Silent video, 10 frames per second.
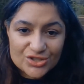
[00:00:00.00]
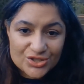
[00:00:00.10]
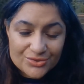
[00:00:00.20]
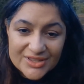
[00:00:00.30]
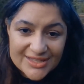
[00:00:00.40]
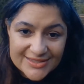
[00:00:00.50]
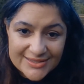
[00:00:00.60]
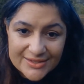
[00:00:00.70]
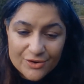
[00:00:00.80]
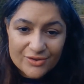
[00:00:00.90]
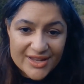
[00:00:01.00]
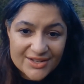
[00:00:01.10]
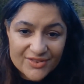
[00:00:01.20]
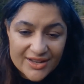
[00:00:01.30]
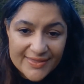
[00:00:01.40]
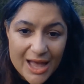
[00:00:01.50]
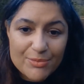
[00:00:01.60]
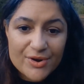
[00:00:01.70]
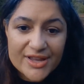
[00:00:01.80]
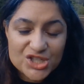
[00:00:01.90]
to these creative
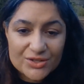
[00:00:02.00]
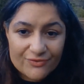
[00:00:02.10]
collaboration